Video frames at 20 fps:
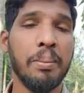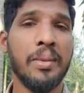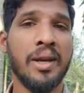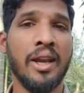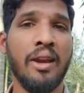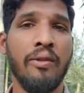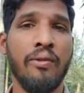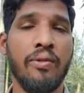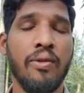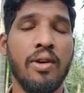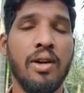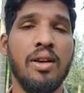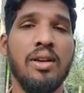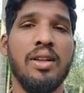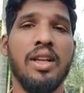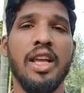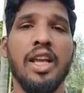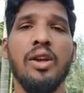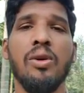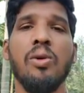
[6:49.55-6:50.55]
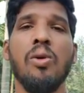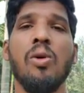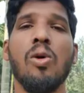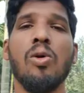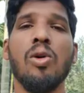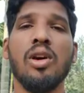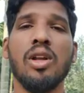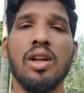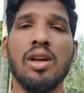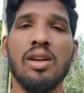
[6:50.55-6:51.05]
rainfall in
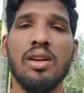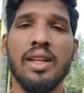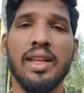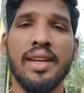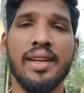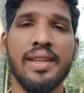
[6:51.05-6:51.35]
overall a